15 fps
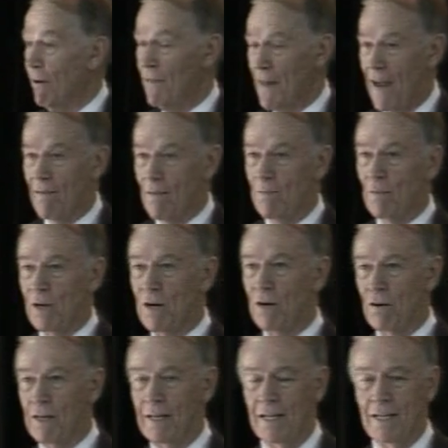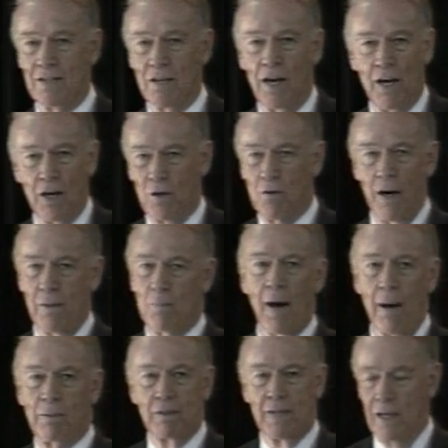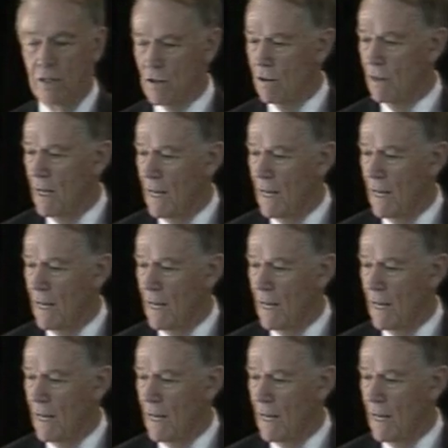They have him recorded. He's a great Bible teacher.